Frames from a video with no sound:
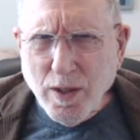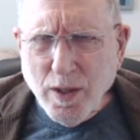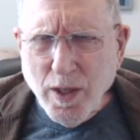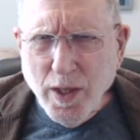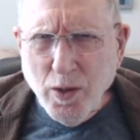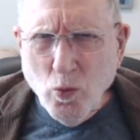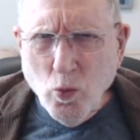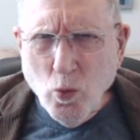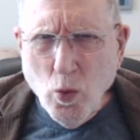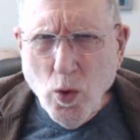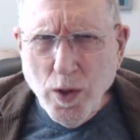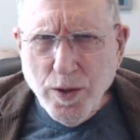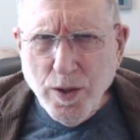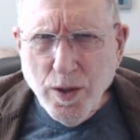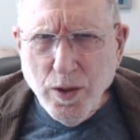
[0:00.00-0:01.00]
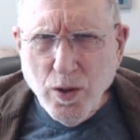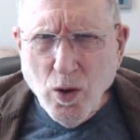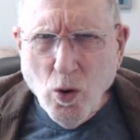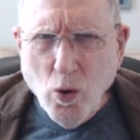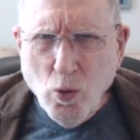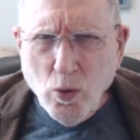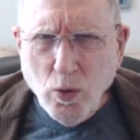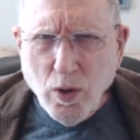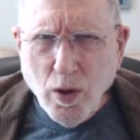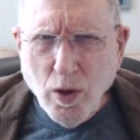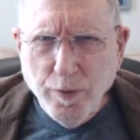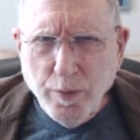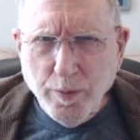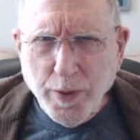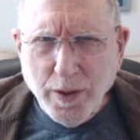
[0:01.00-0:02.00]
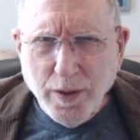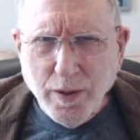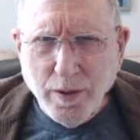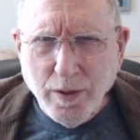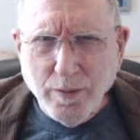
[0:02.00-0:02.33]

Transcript: it wasn't the whole government.